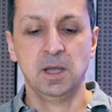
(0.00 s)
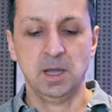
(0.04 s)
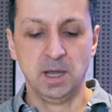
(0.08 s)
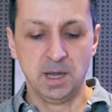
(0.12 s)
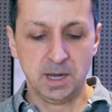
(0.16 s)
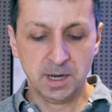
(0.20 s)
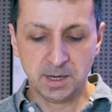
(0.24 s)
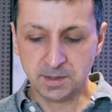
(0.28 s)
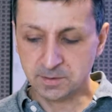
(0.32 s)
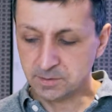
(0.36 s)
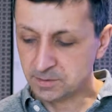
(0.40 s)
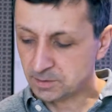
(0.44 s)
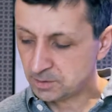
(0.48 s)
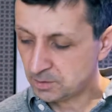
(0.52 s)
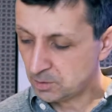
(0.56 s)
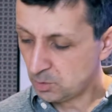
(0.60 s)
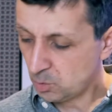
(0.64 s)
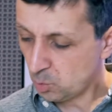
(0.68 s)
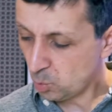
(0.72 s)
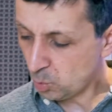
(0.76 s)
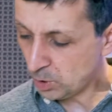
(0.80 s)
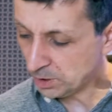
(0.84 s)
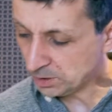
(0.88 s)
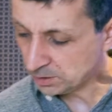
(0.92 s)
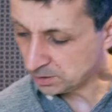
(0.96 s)
and
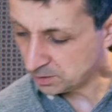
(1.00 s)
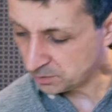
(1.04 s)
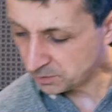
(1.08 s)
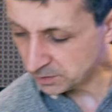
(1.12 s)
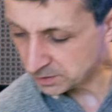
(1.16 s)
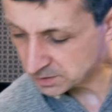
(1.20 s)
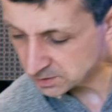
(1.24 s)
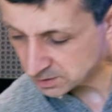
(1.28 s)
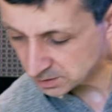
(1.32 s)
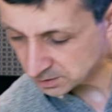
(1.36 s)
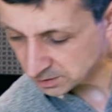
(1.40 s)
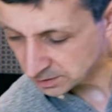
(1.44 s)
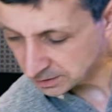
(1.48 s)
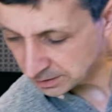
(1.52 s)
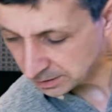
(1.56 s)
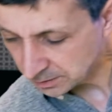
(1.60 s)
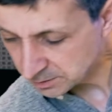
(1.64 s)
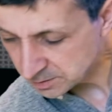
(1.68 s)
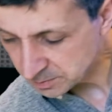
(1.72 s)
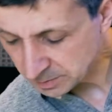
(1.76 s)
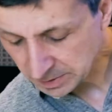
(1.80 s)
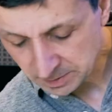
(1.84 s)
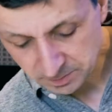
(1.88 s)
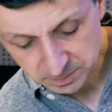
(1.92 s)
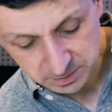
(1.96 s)
one of the things I'd
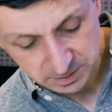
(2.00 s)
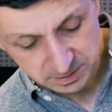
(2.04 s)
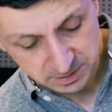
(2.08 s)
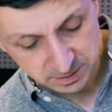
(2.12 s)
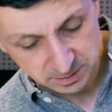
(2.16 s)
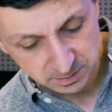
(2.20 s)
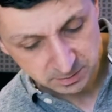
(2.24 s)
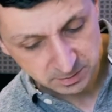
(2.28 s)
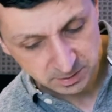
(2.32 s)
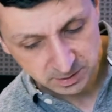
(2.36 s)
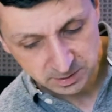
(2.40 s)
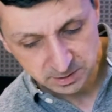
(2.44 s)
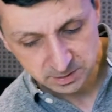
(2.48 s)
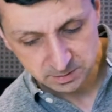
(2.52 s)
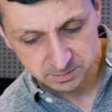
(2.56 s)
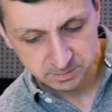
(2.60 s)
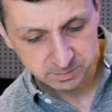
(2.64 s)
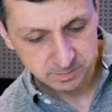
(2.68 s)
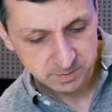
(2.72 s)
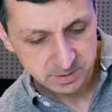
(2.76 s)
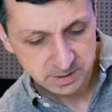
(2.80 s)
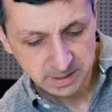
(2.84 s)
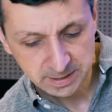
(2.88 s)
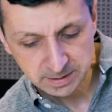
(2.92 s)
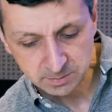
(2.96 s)
encourage people to do is
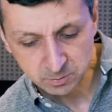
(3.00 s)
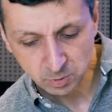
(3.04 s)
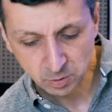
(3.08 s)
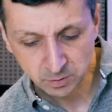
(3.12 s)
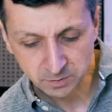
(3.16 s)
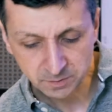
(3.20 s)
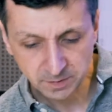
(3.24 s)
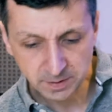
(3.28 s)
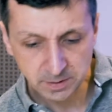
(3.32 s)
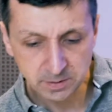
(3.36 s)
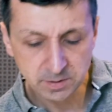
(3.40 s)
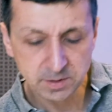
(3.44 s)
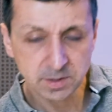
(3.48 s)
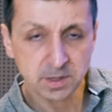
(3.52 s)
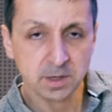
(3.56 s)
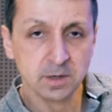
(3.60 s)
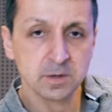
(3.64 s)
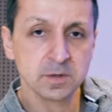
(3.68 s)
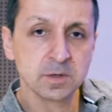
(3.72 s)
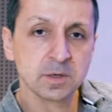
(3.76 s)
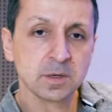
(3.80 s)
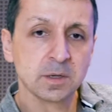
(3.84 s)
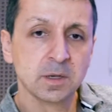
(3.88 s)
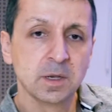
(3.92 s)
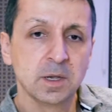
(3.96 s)
take more
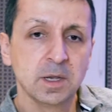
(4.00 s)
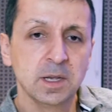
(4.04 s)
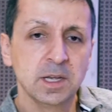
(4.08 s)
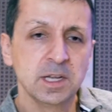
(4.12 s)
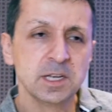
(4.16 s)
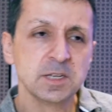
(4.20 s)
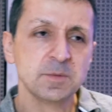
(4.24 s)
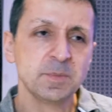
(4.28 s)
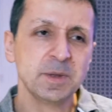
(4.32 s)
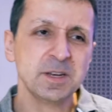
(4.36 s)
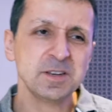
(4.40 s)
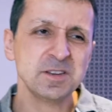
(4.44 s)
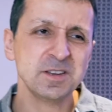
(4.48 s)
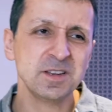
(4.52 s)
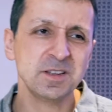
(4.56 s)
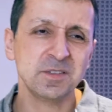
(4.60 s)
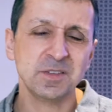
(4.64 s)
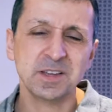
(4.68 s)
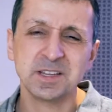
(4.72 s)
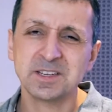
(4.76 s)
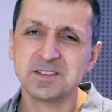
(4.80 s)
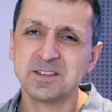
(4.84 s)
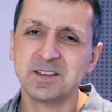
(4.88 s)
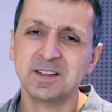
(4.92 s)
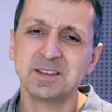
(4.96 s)
photos, especially
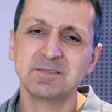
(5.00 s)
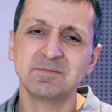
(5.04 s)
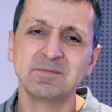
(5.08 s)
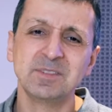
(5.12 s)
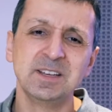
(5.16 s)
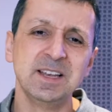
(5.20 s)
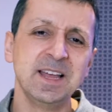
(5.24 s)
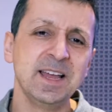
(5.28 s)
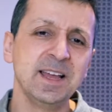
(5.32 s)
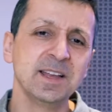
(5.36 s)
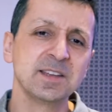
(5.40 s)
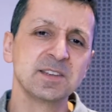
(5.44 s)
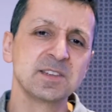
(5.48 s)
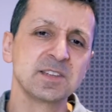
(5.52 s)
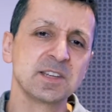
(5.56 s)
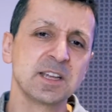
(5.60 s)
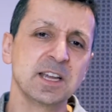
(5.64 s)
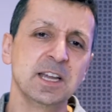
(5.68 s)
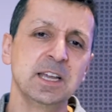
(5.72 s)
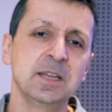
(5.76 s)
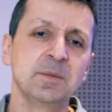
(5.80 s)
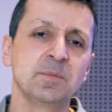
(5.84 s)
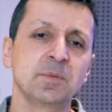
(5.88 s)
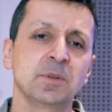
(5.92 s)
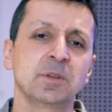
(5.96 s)
things like
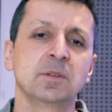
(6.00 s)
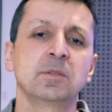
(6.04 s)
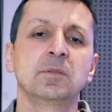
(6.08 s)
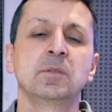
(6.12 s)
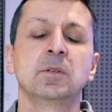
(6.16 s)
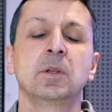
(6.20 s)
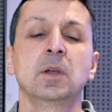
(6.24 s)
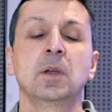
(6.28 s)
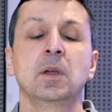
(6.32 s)
landscape and